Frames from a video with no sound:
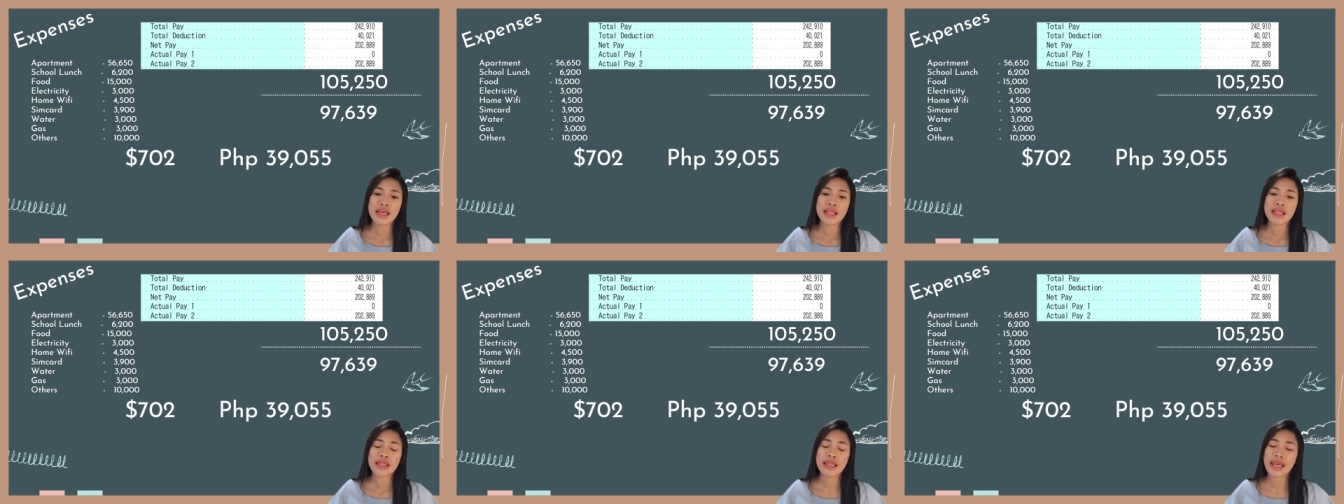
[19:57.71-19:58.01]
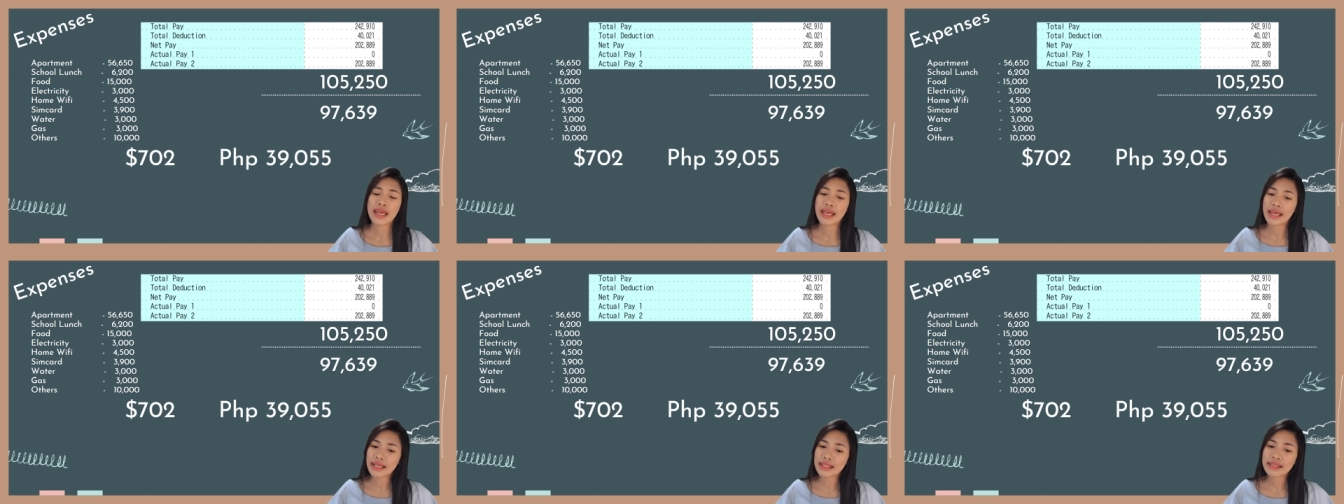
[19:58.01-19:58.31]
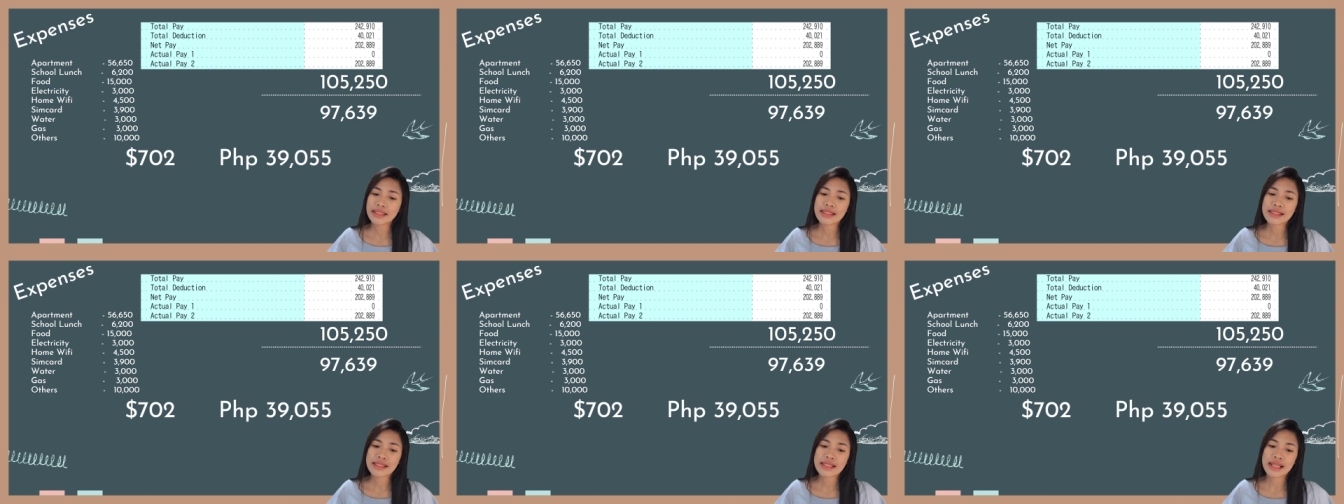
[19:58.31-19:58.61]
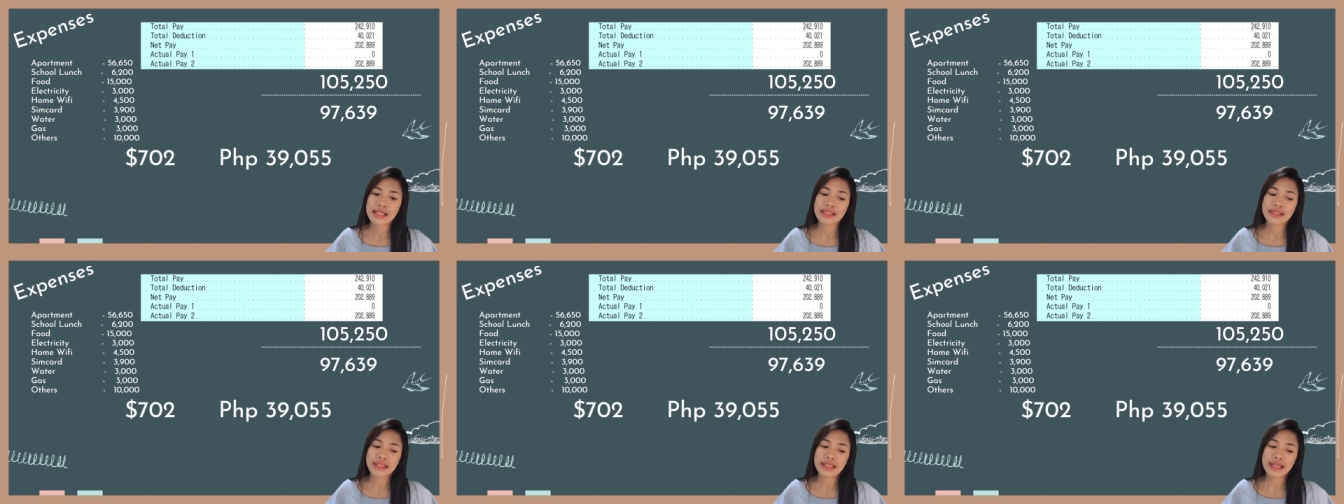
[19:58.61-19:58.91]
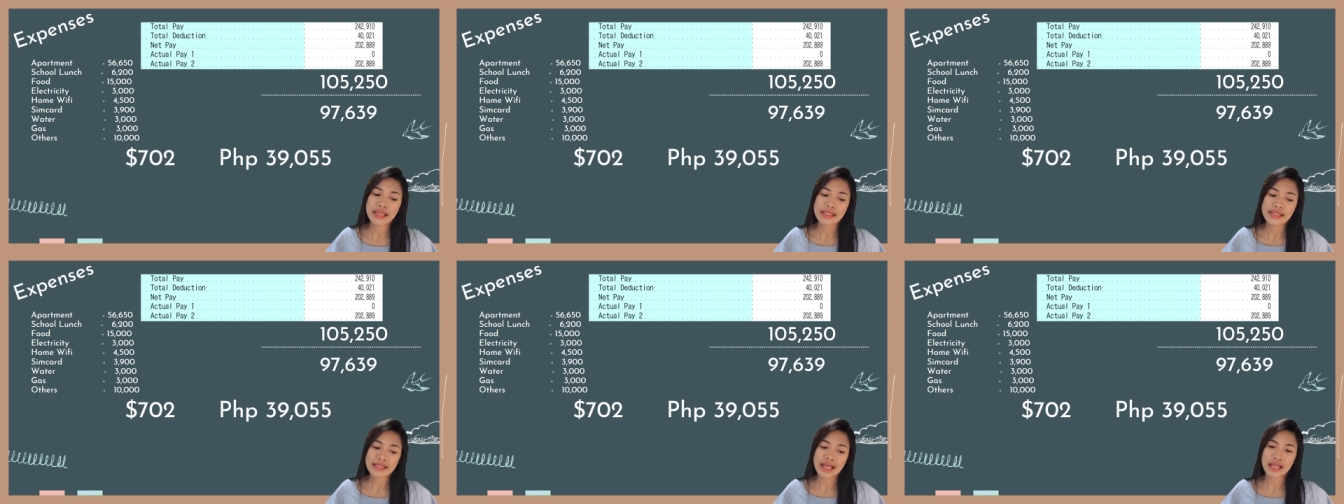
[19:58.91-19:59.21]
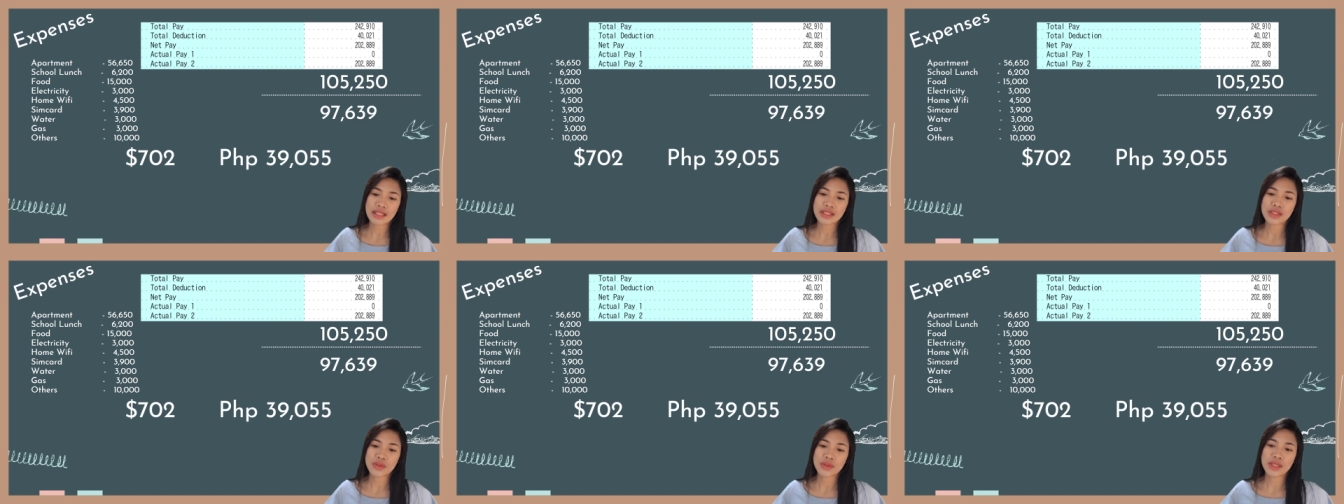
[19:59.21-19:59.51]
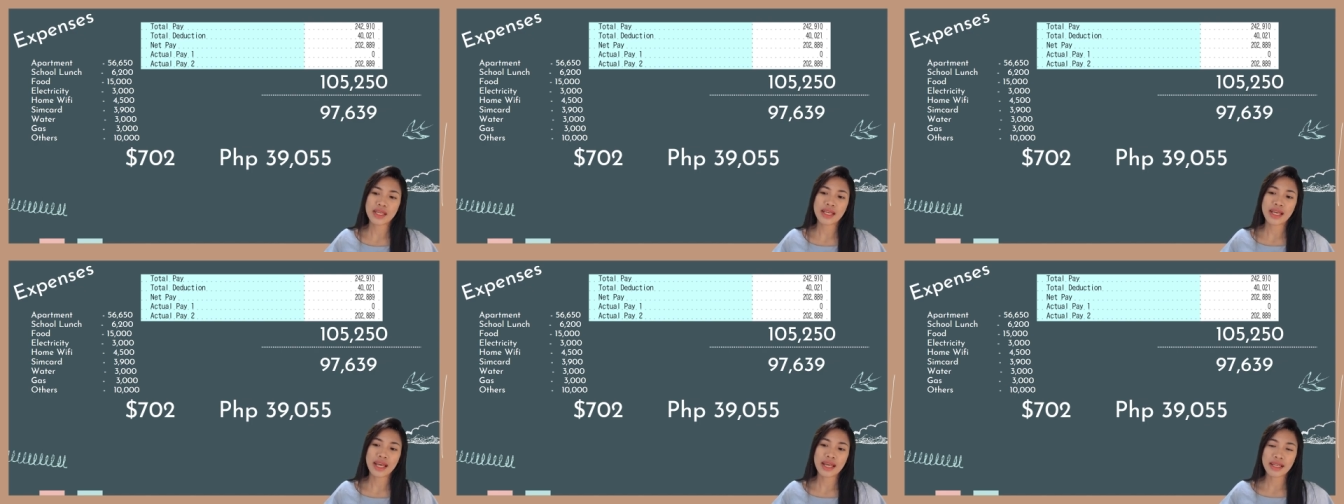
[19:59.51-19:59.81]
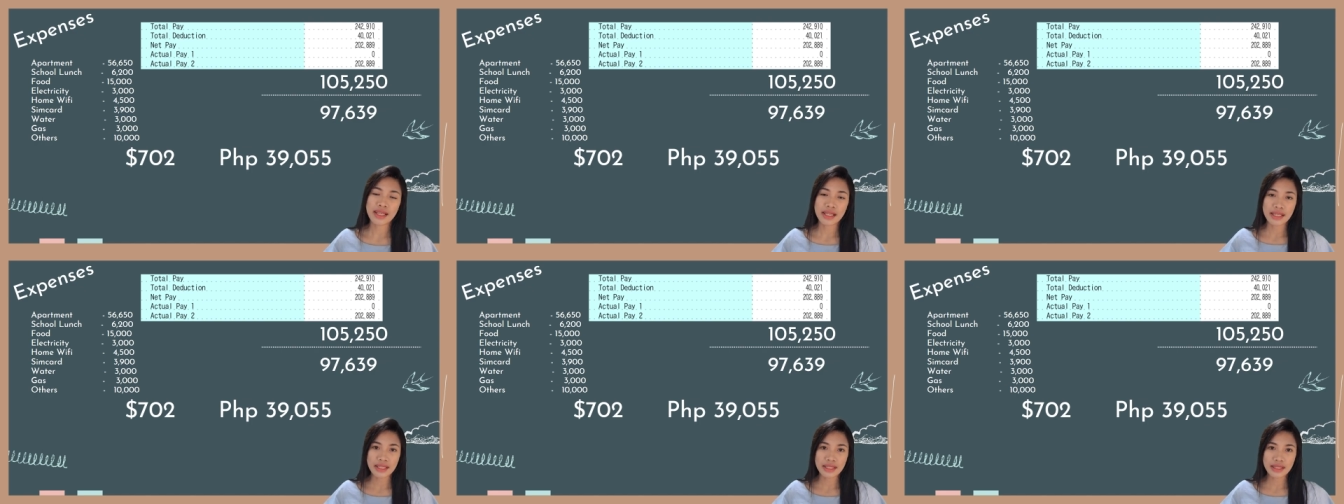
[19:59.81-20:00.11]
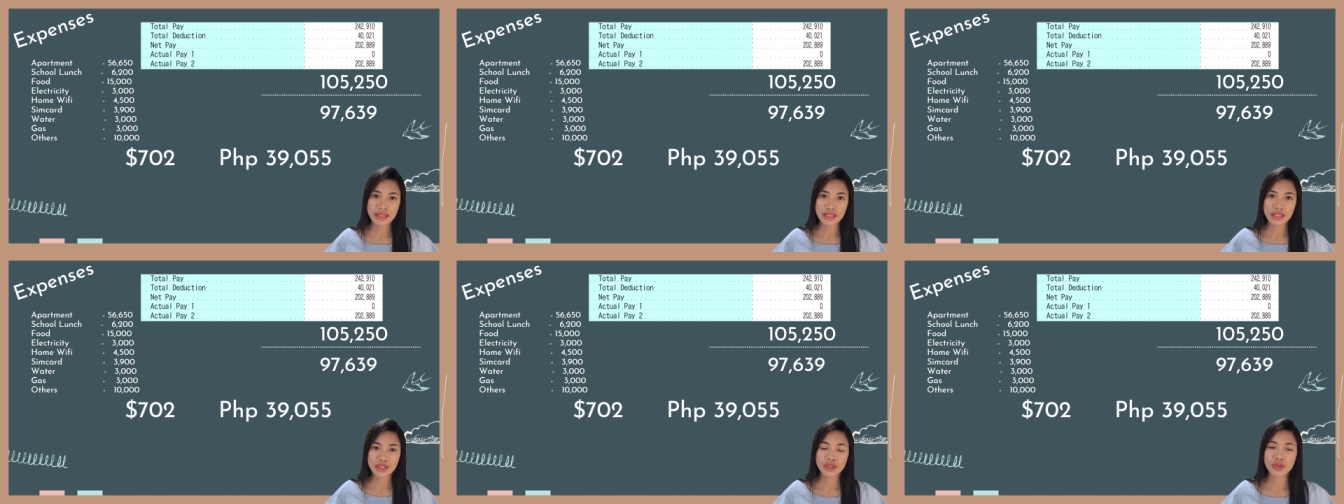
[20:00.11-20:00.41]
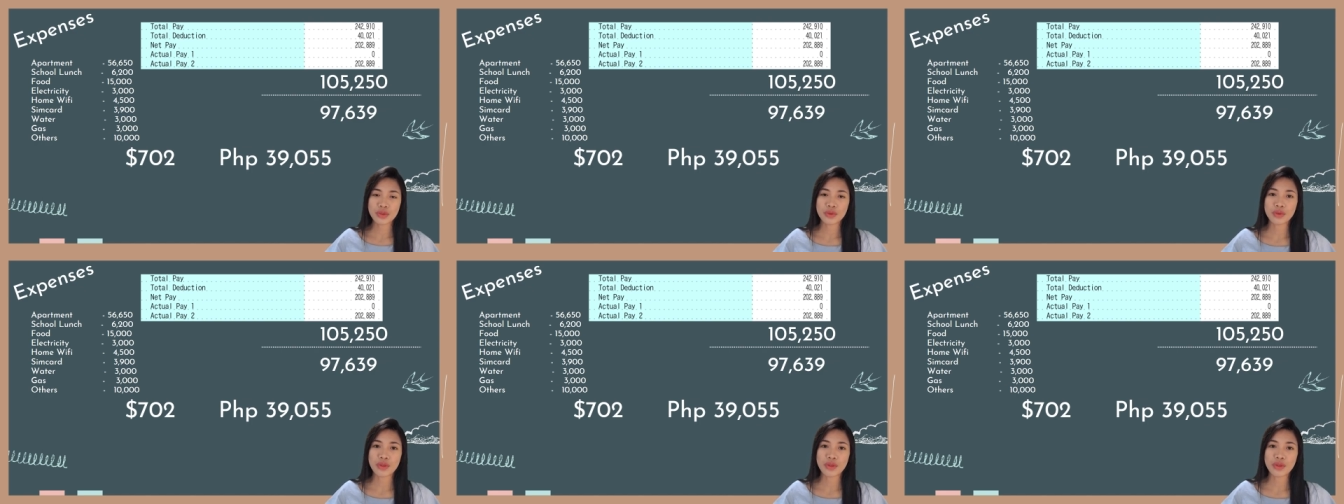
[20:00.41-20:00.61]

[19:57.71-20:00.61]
The A L T salary is actually kind of little to